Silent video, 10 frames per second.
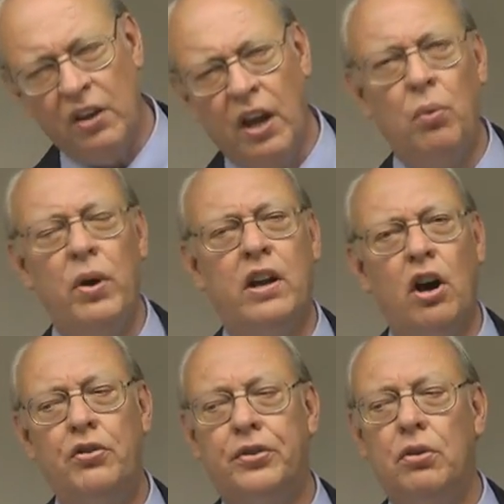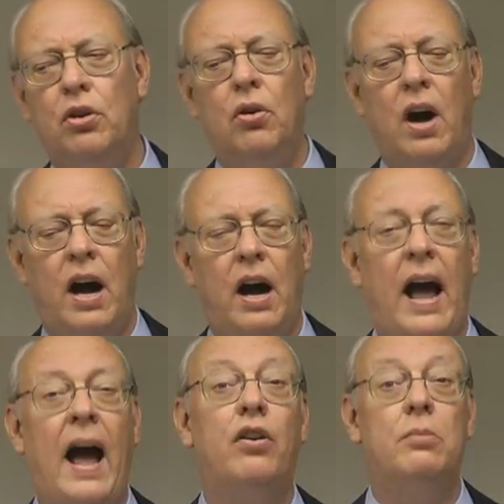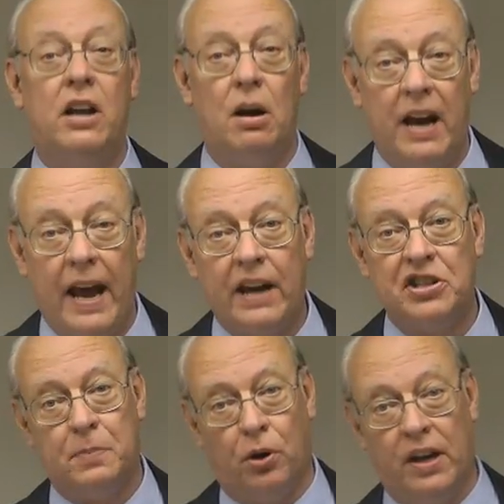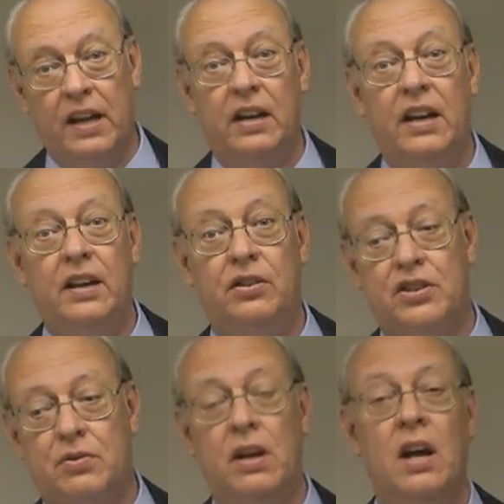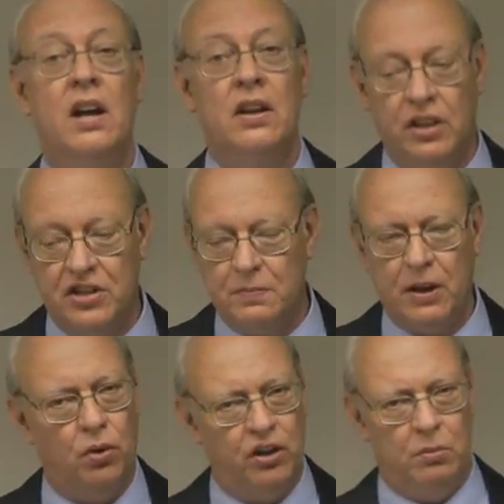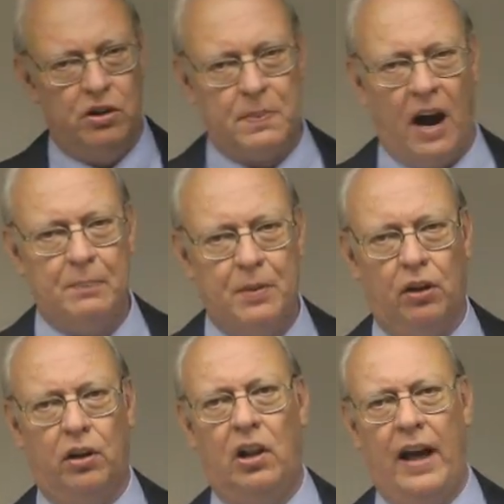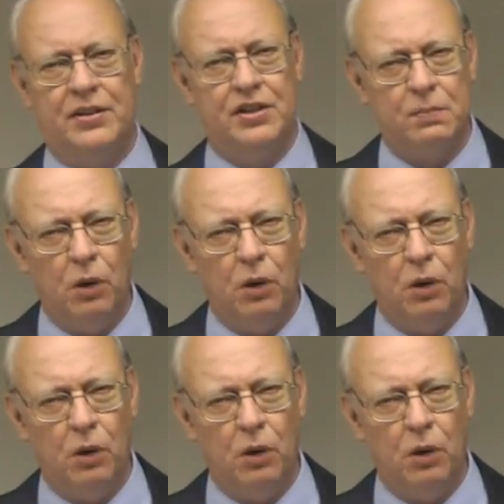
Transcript: Then we go through uh, how to become an expert in an industry. This has been one of the most popular classes.